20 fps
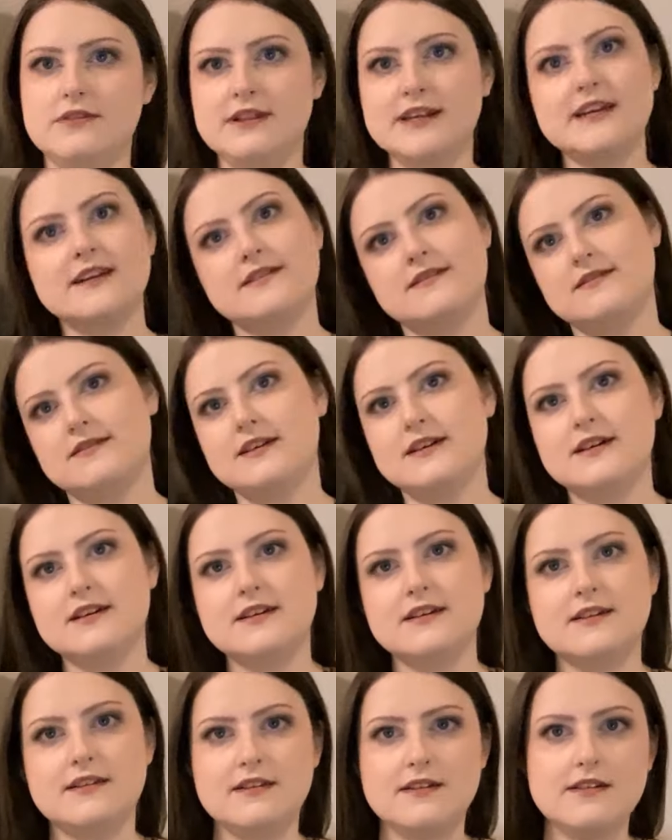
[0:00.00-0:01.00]

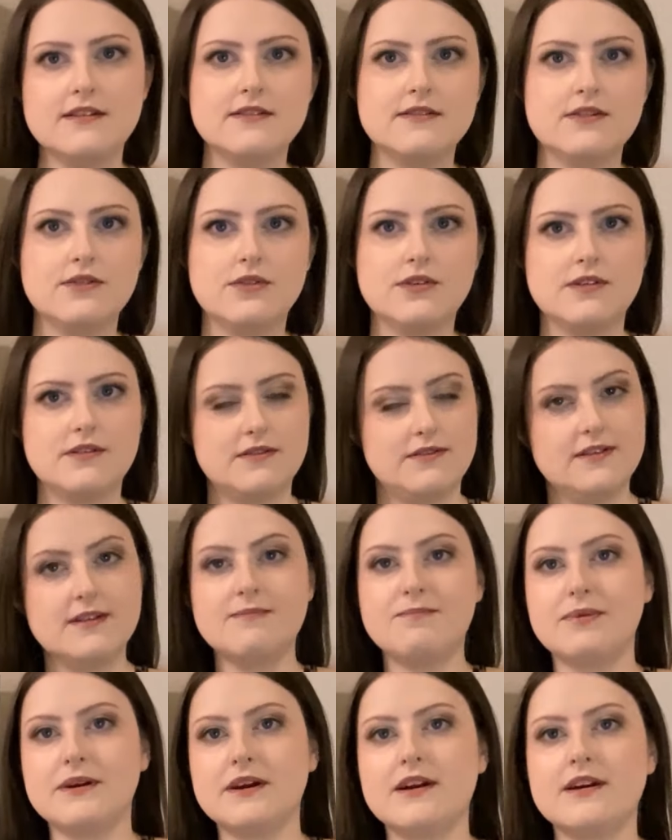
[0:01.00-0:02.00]
laces or
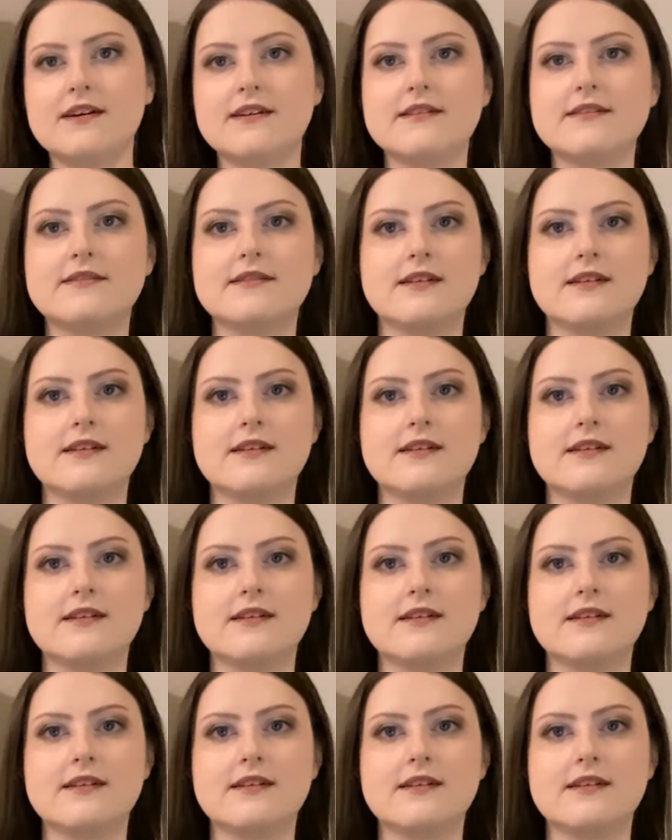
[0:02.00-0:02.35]
zippers